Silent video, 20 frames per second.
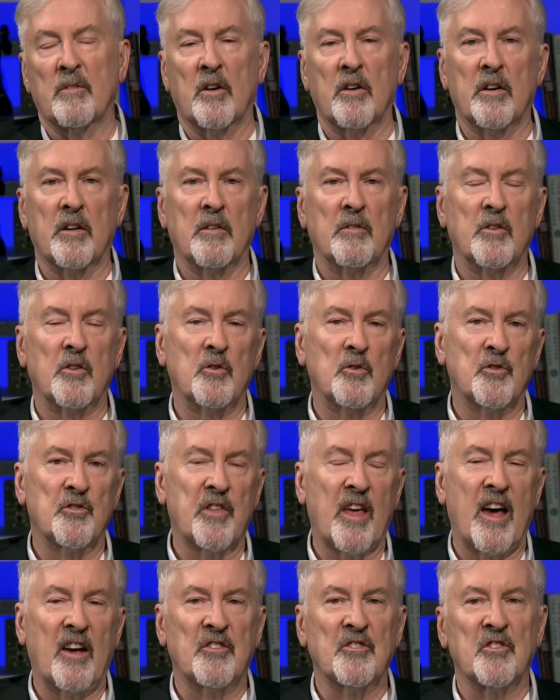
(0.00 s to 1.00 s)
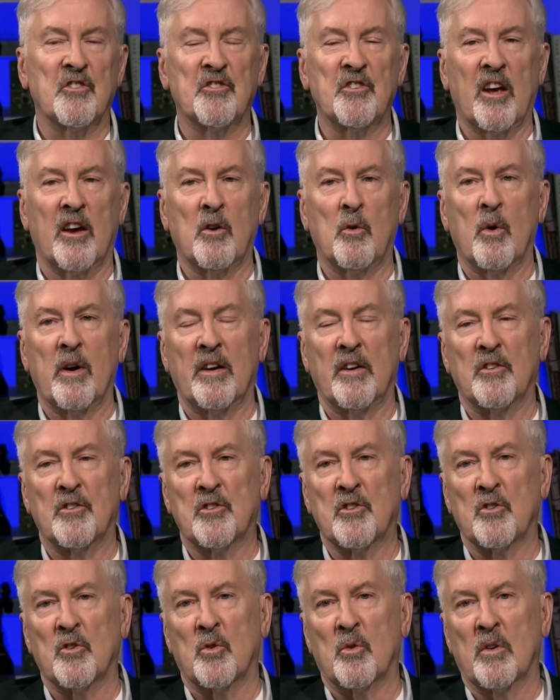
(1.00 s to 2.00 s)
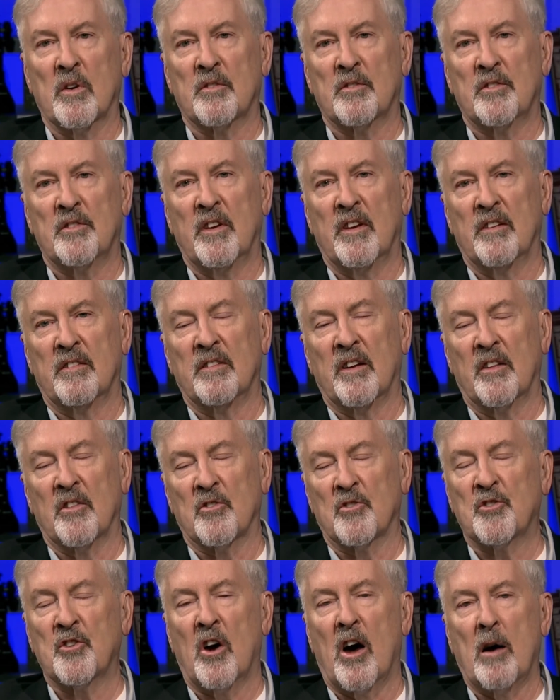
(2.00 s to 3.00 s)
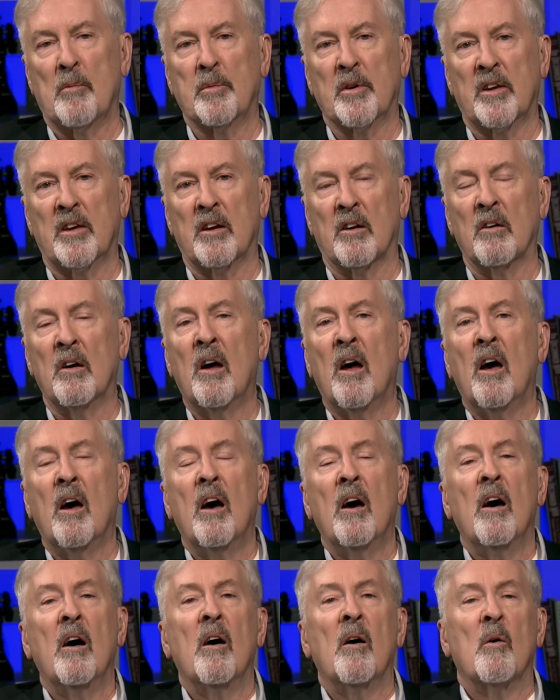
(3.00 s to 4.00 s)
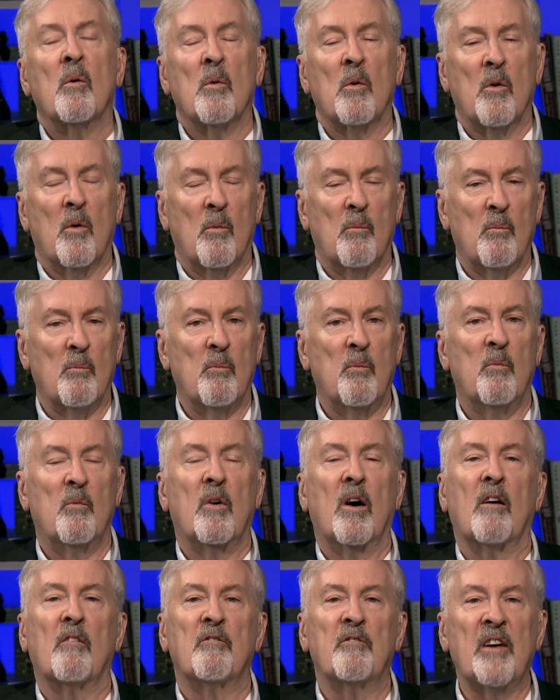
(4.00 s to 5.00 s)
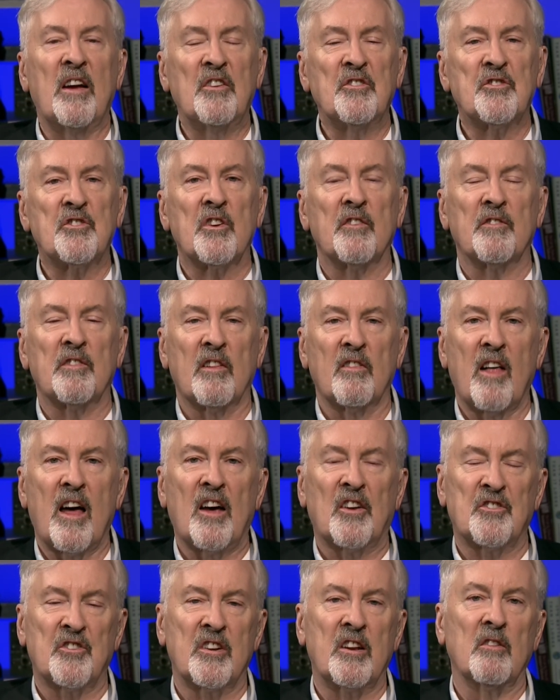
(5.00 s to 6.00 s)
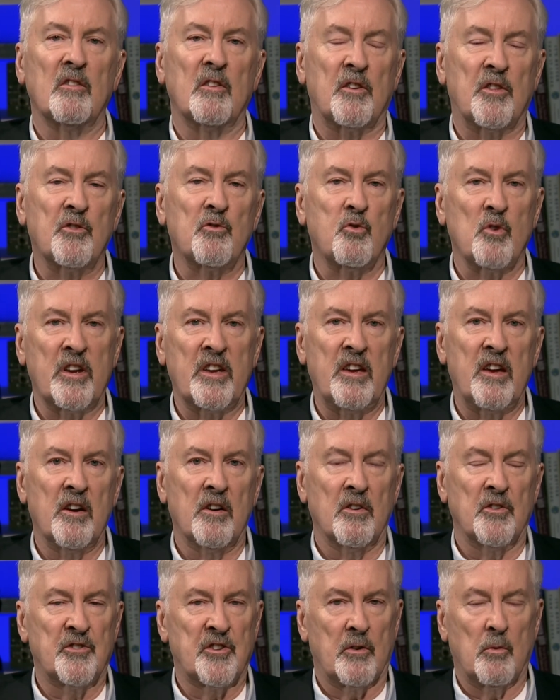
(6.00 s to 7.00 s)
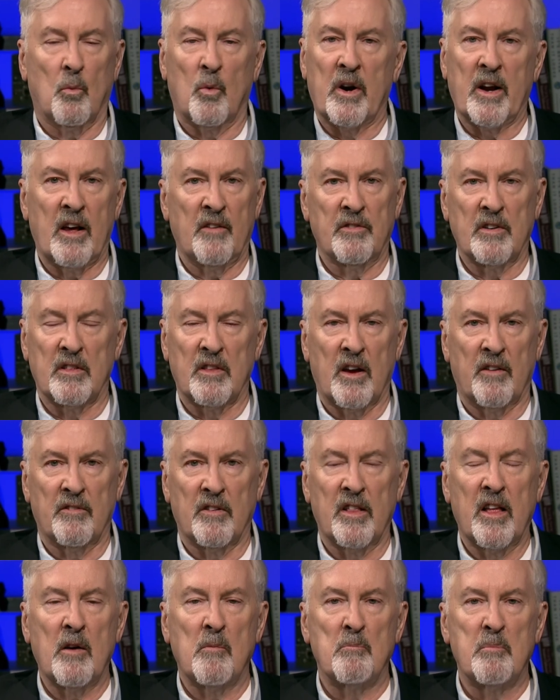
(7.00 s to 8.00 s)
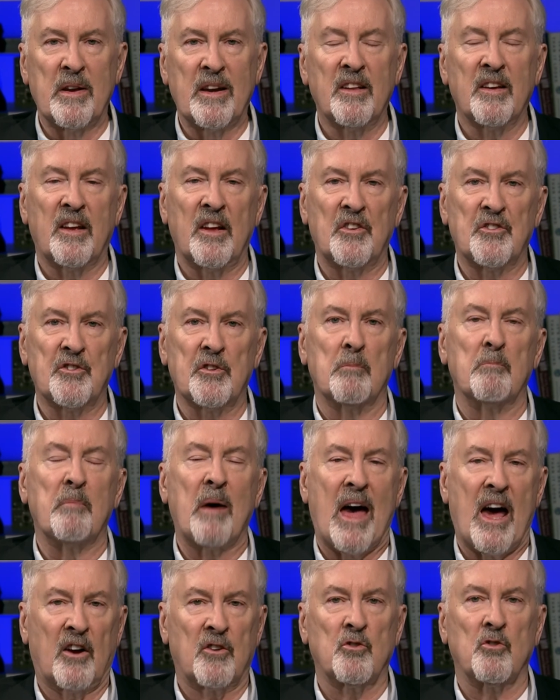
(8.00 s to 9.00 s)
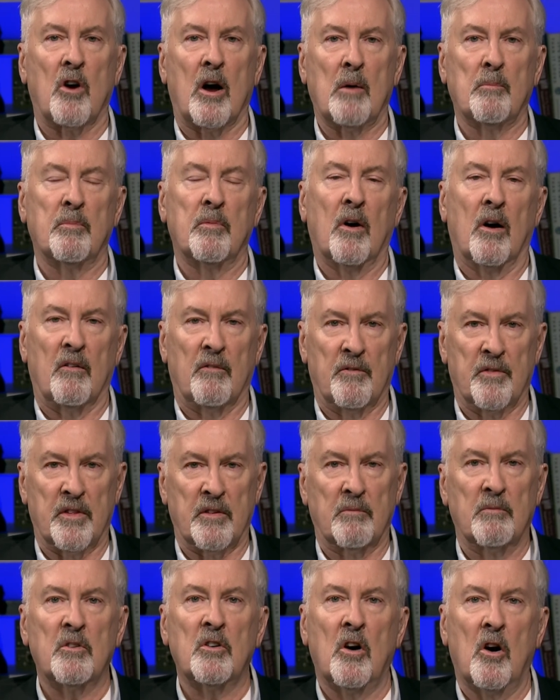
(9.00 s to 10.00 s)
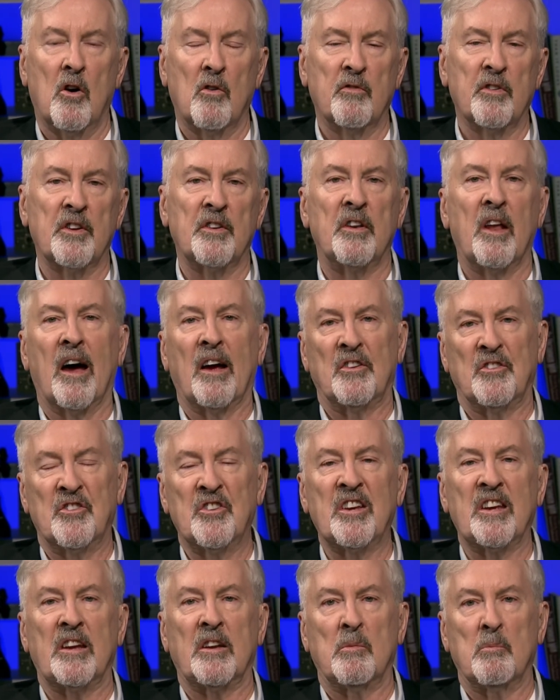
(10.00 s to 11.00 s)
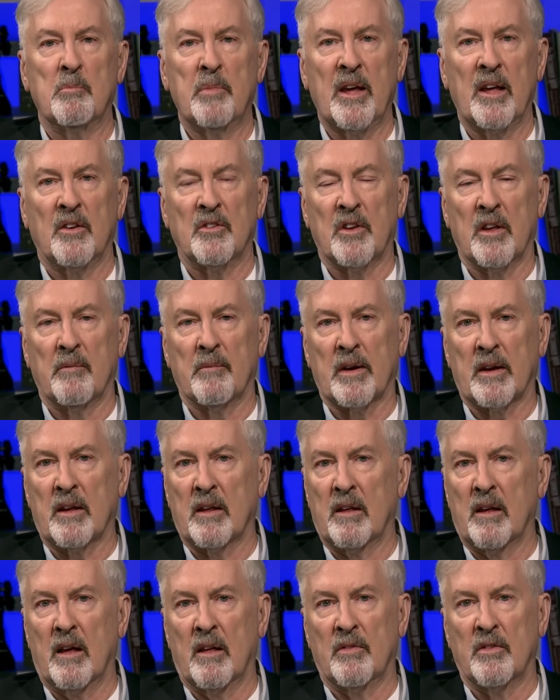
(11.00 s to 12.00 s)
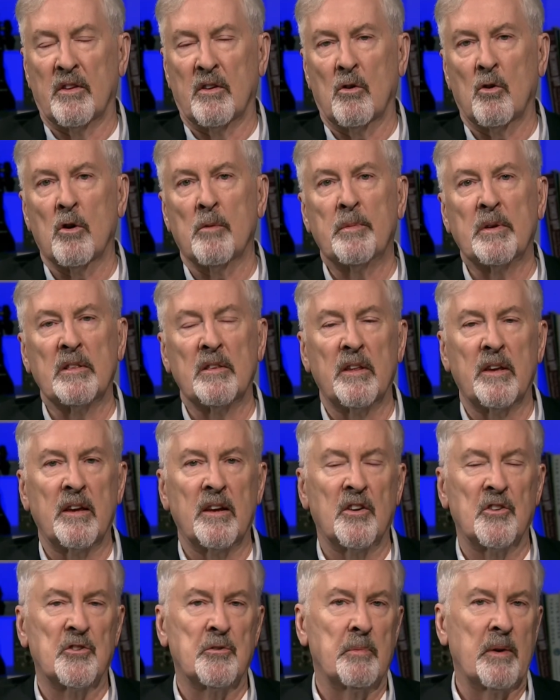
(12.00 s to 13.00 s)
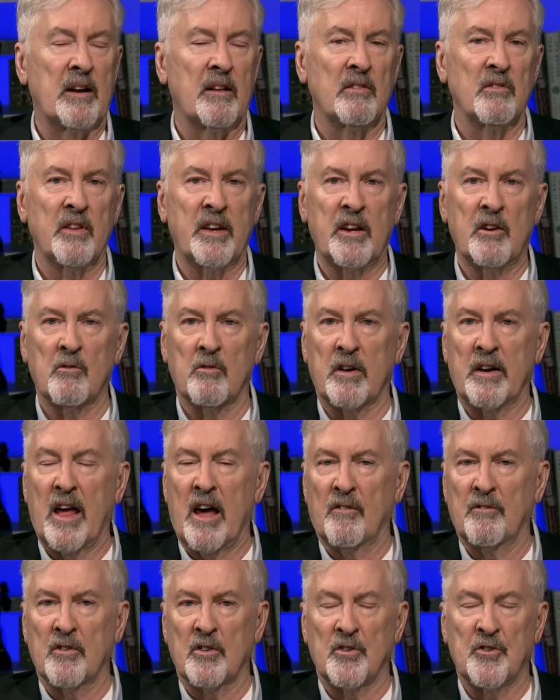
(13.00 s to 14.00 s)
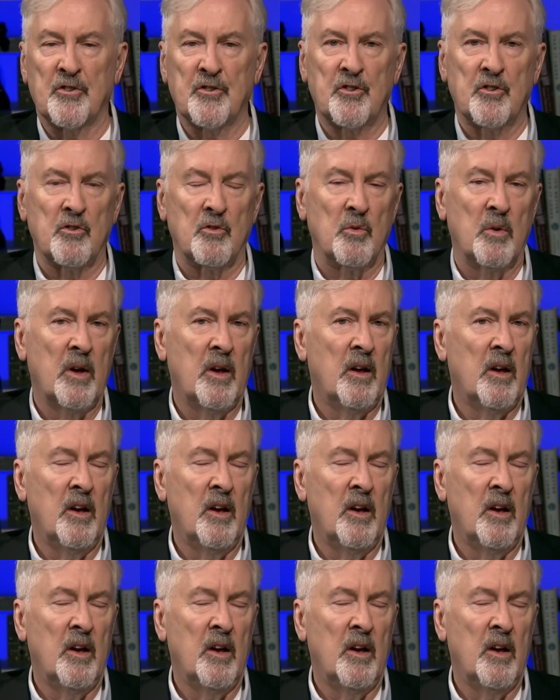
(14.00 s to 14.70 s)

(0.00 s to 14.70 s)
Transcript: I'm going to use that to segue into a, another topic here events of the last nearly three years at whatever level have been against the backdrop of the COVID 19 pandemic, and the Urban League has been a leader in efforts to,